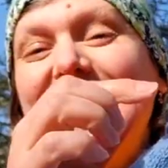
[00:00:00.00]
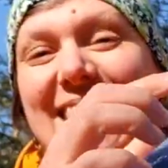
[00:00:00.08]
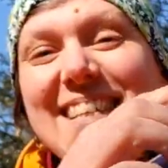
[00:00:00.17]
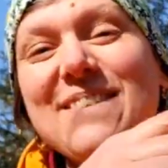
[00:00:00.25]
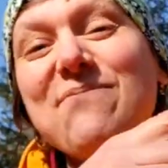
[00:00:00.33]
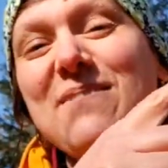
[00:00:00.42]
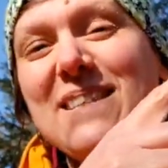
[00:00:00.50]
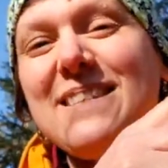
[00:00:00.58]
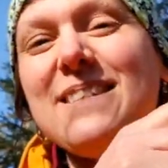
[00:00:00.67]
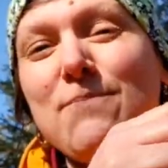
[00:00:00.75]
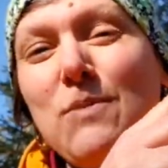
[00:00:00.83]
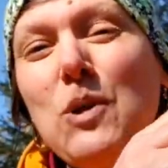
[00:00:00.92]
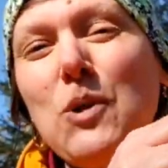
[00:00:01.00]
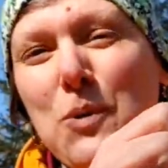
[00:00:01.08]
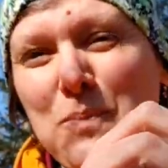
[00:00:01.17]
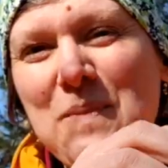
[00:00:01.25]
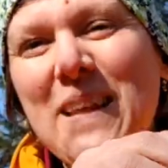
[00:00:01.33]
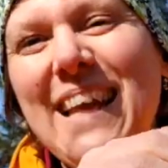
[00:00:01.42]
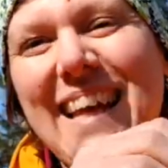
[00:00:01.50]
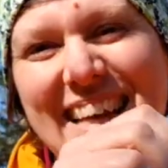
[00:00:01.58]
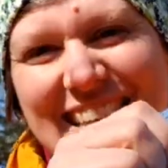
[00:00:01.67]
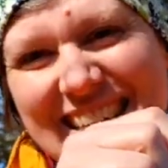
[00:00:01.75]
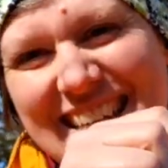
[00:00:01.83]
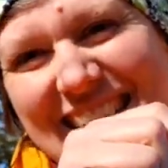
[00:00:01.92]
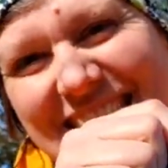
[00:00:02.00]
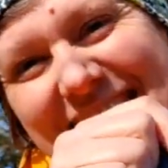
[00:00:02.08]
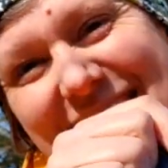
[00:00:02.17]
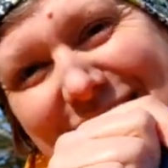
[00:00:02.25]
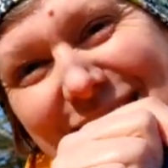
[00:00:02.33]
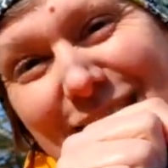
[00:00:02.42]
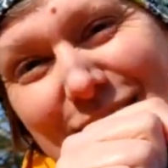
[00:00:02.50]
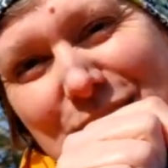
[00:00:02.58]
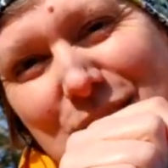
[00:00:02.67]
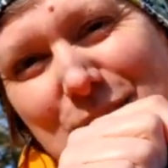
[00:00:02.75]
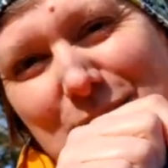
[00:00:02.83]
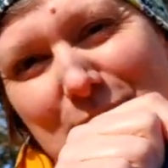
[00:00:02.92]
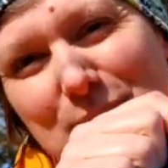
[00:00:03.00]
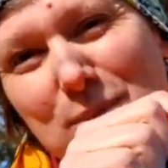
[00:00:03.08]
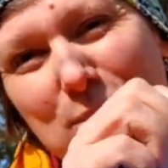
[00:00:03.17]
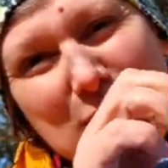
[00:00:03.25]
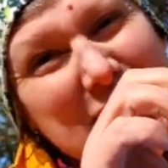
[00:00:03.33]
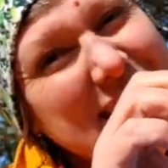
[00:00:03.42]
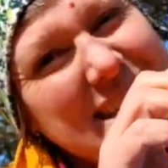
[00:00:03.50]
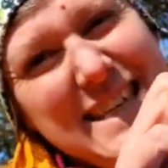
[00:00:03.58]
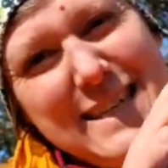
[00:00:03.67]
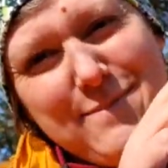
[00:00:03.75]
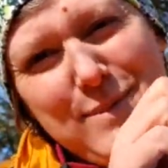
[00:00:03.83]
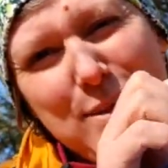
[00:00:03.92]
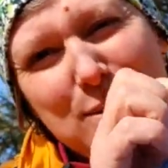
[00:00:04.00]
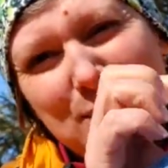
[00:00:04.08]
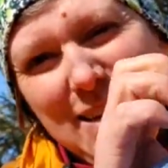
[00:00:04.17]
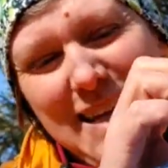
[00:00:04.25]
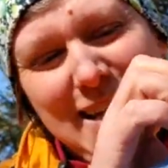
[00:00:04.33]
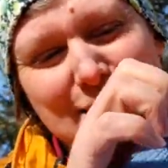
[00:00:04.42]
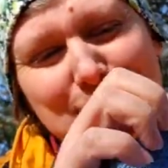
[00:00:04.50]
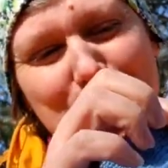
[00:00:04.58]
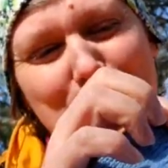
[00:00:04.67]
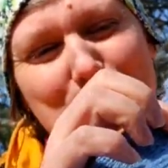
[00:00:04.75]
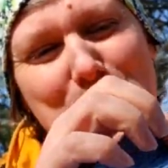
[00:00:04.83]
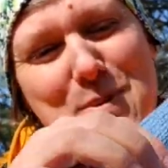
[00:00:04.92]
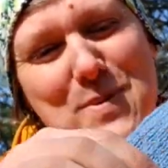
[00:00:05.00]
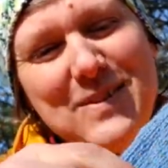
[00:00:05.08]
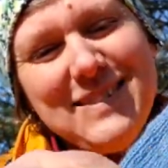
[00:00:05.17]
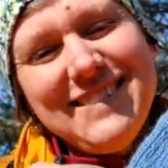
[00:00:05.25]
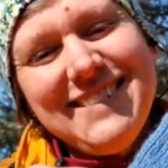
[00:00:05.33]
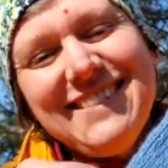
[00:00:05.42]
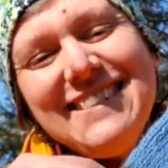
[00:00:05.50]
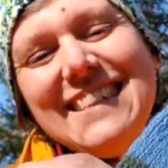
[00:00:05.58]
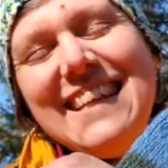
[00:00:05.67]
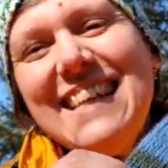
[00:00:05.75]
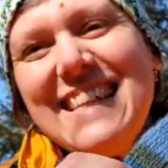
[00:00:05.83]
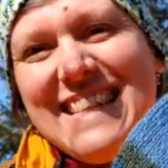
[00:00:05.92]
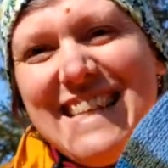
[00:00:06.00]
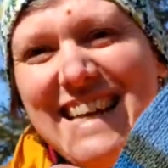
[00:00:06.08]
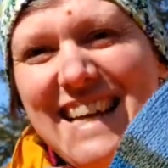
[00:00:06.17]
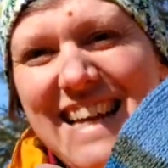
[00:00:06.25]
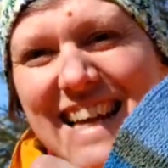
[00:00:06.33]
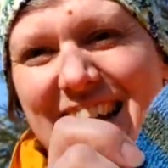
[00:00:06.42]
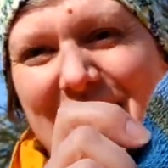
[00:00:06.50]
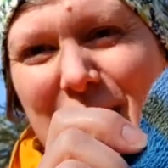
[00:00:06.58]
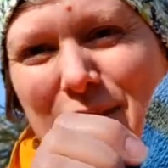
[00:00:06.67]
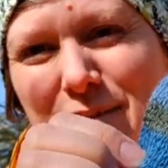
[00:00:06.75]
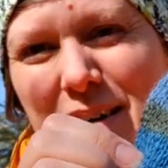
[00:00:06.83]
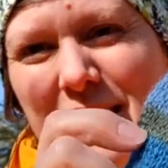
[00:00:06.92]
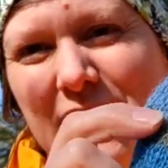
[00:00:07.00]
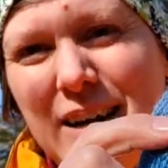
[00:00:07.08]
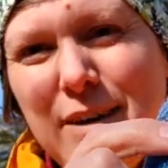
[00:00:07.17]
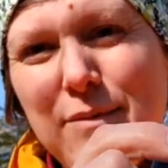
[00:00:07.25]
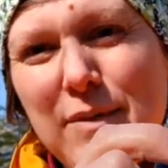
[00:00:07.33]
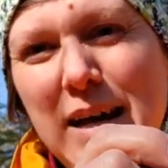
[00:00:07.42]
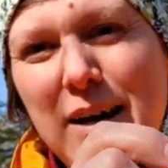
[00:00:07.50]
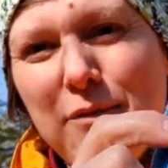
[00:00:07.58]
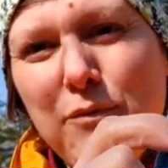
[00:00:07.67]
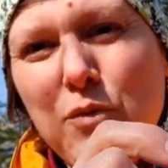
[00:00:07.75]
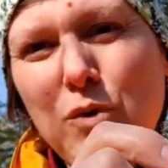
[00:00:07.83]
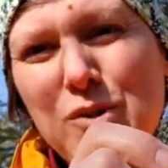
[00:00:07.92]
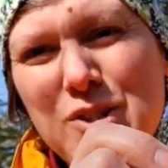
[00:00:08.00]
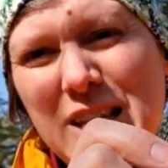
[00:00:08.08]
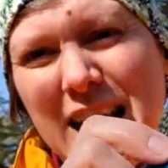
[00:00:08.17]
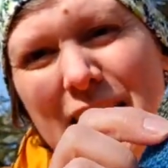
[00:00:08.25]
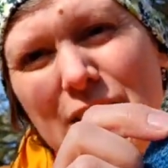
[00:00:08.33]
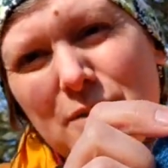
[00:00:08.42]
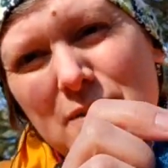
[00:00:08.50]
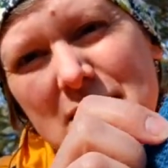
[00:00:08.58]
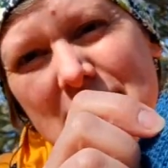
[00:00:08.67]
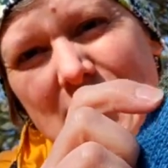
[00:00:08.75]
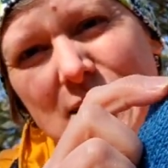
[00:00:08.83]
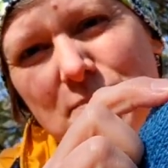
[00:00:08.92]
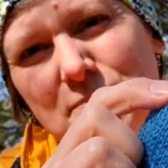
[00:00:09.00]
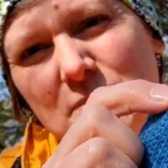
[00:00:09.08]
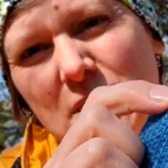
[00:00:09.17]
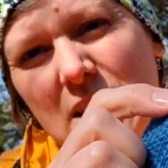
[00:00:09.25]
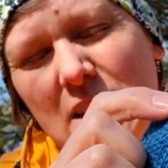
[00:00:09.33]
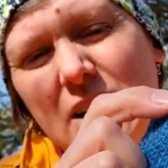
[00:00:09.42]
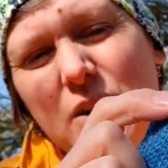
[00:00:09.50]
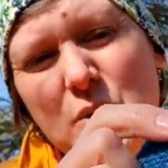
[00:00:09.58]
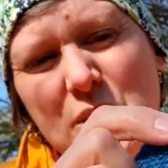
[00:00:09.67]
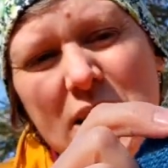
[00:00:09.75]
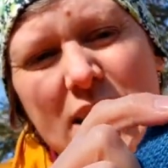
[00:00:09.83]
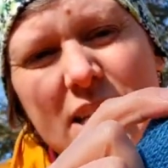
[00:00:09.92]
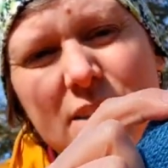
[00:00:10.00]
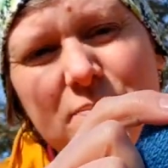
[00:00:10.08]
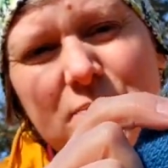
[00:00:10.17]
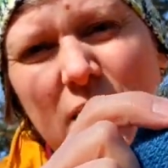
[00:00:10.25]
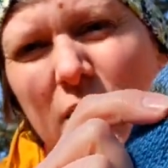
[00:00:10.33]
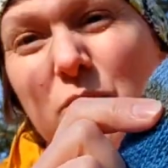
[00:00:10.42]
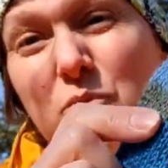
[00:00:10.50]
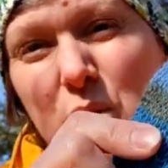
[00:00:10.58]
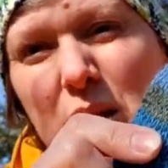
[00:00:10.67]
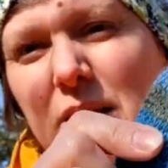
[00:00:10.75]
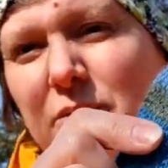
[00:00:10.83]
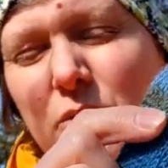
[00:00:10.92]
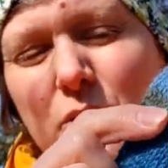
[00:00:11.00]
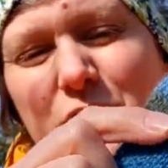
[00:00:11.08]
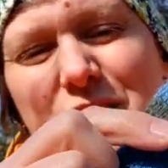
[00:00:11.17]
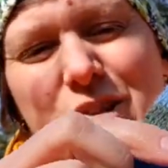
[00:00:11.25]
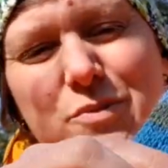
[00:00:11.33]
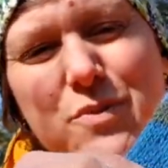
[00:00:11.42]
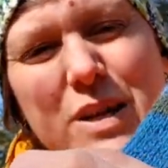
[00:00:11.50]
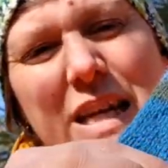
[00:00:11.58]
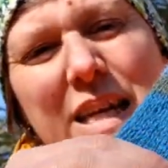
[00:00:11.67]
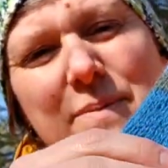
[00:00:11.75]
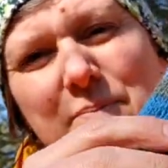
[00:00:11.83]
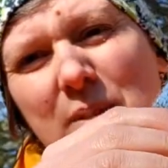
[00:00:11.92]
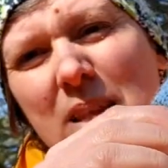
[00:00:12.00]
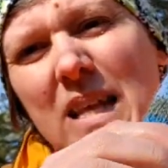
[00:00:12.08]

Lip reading: Yes, this is blue. It shows as blue, and it is blue, light blue. Then I have a full skein of this green, like really forest green.